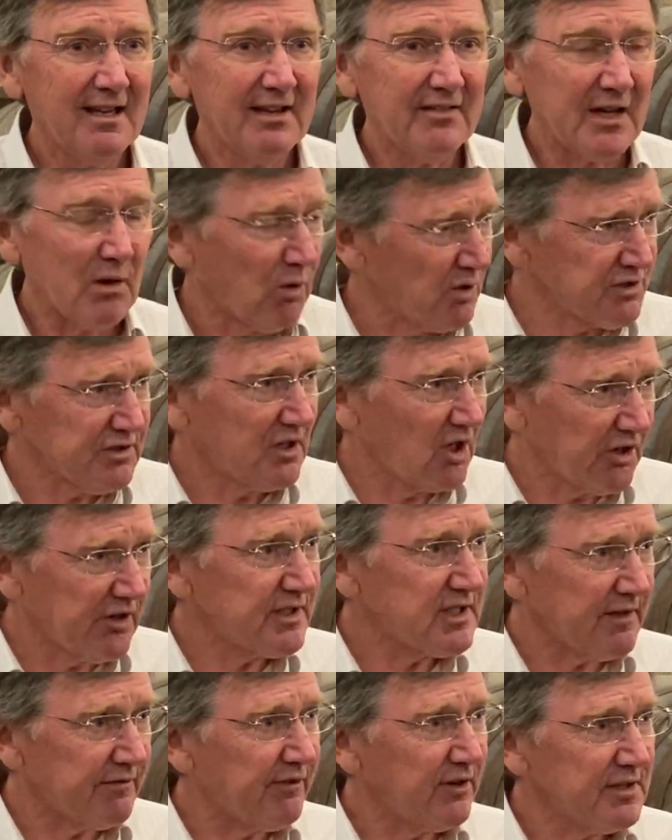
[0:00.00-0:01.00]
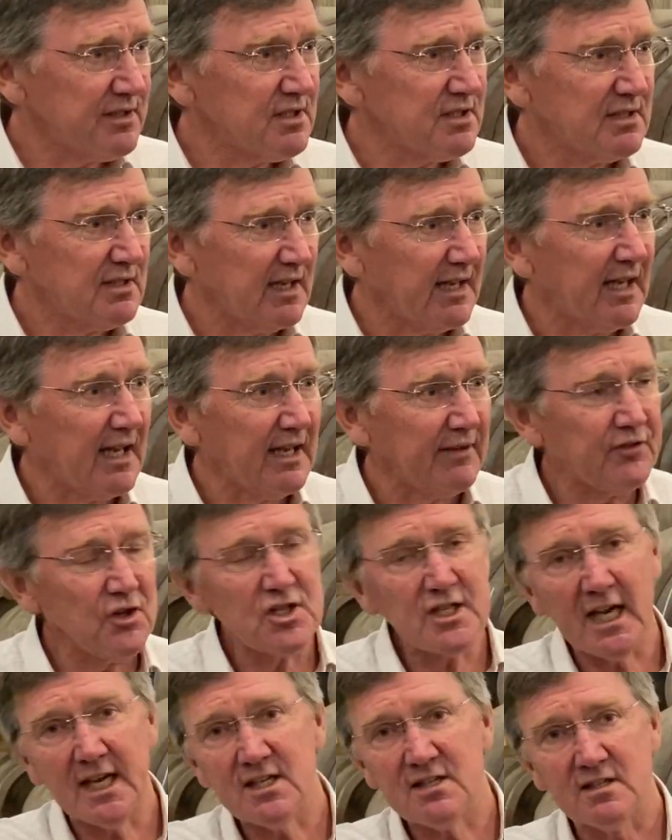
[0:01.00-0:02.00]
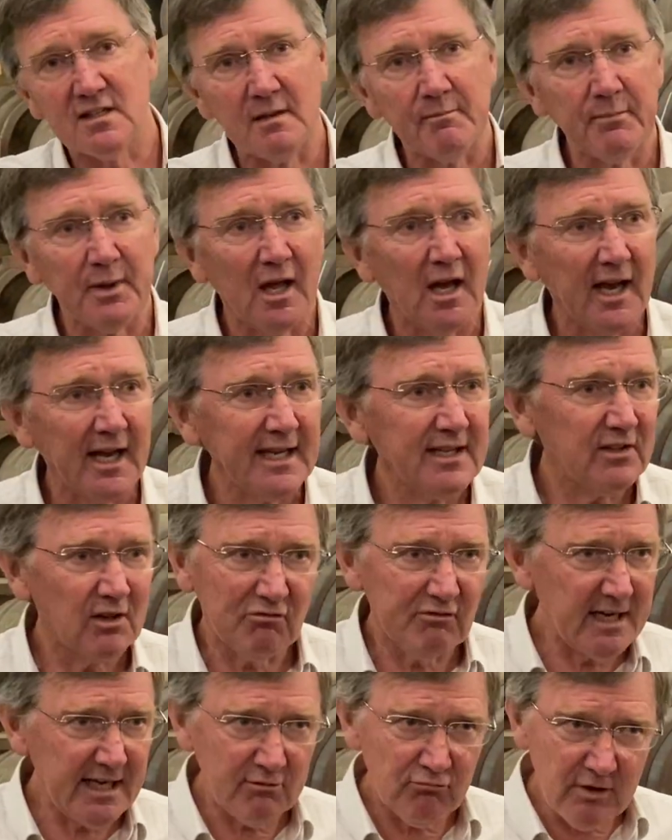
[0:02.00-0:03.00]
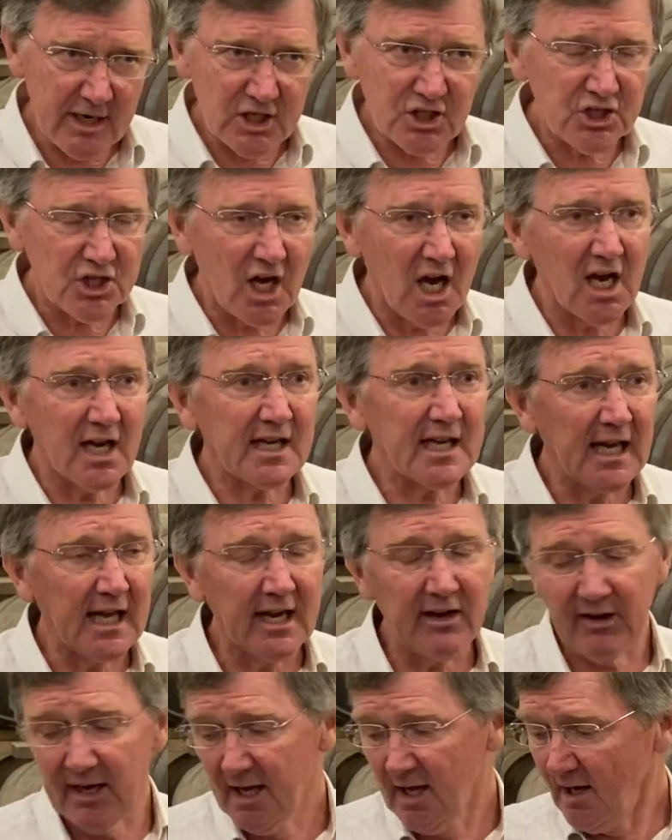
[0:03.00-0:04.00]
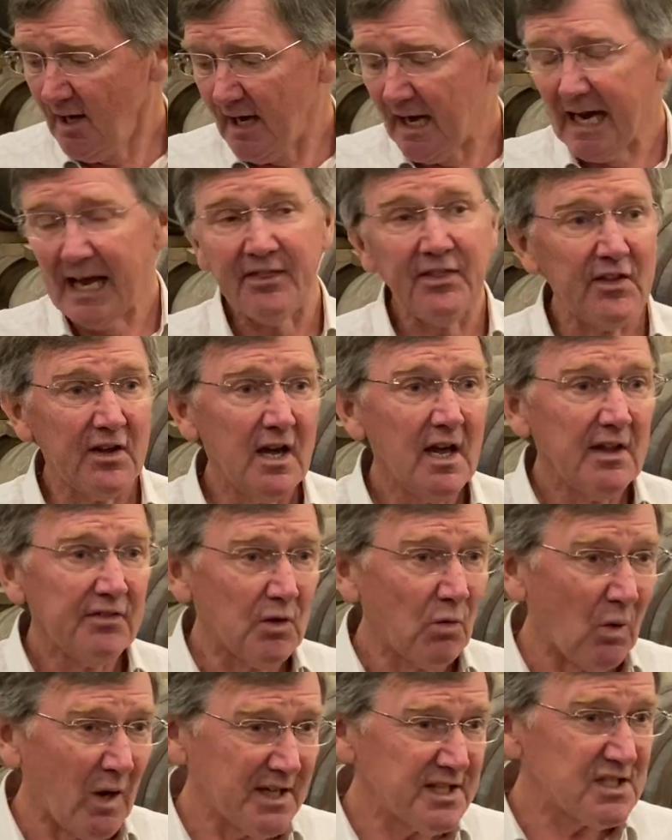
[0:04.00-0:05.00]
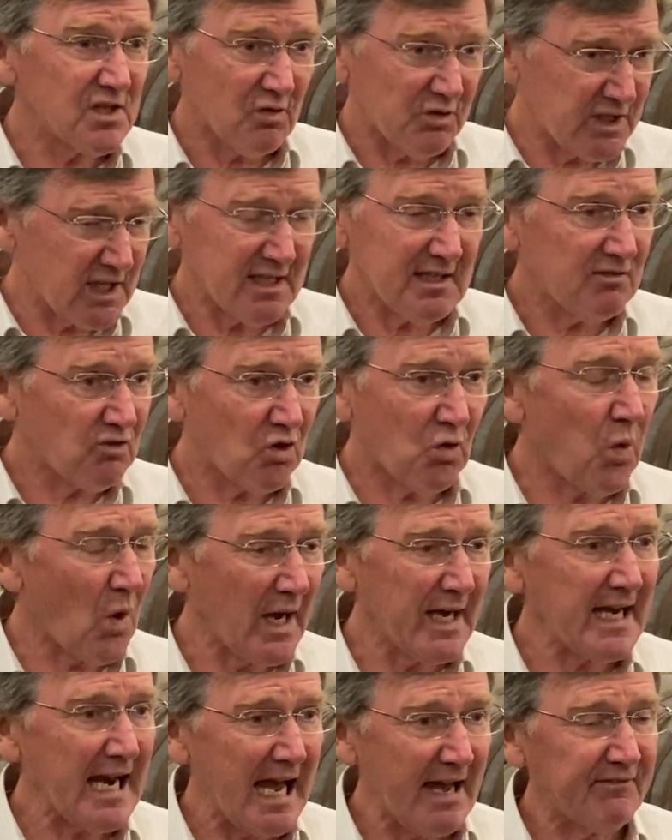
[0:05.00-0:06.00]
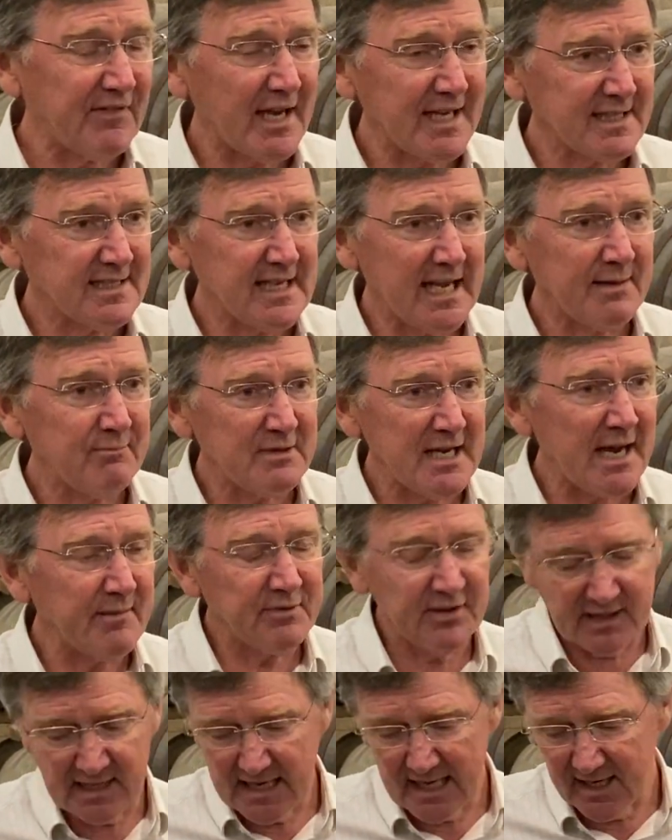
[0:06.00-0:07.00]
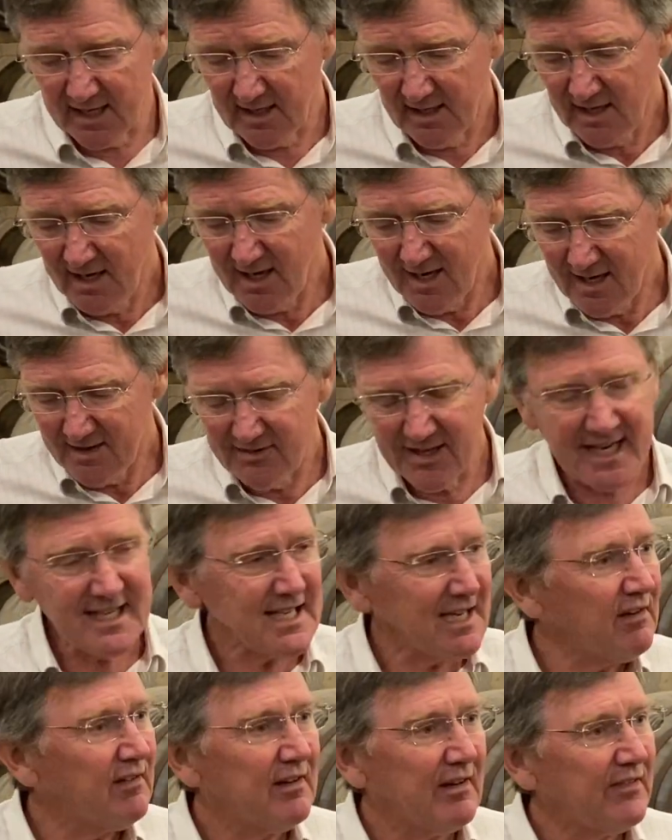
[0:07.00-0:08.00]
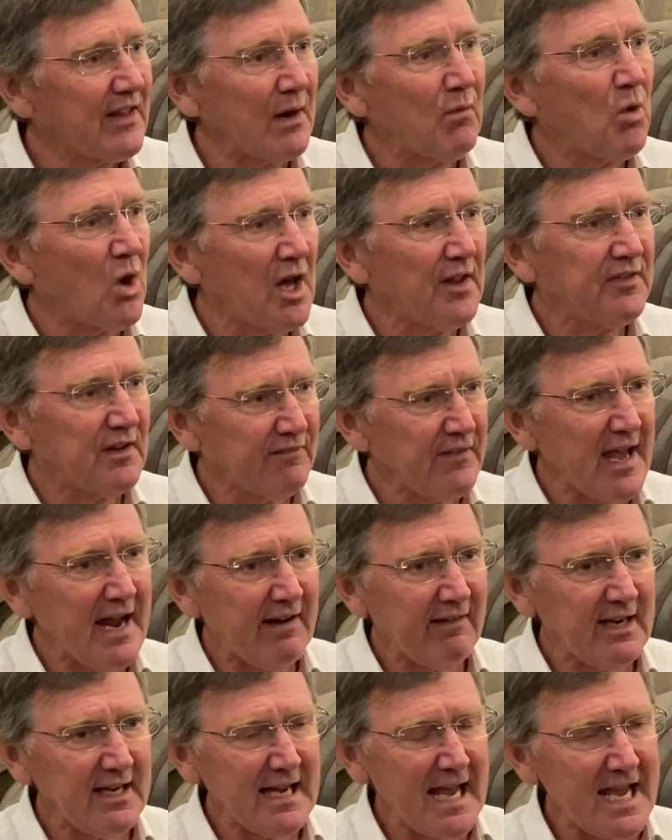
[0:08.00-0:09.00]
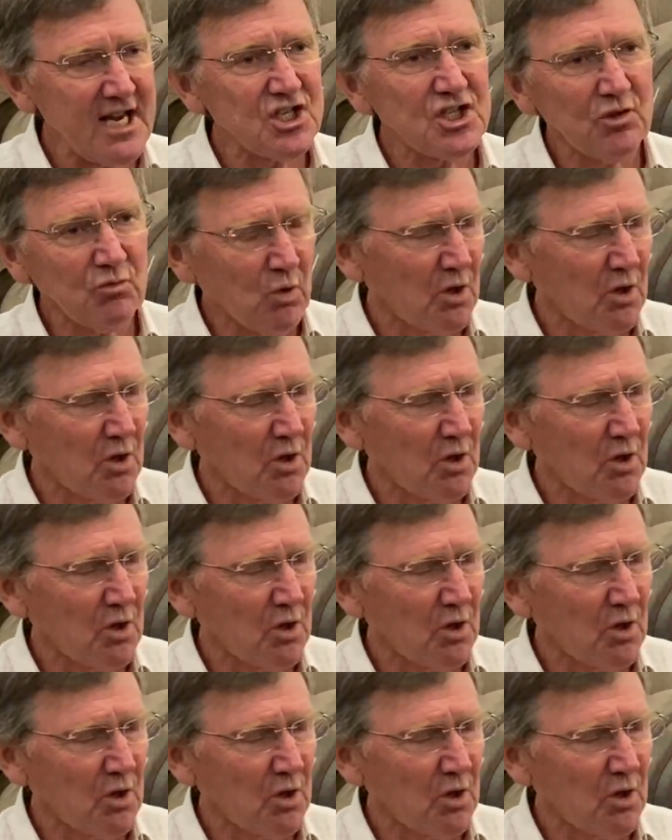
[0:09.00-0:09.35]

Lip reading: there wasn't a lot of difference. If you tasted them blind, the really rich dark colour and the ones that didn't quite have that same depth of colour, the variation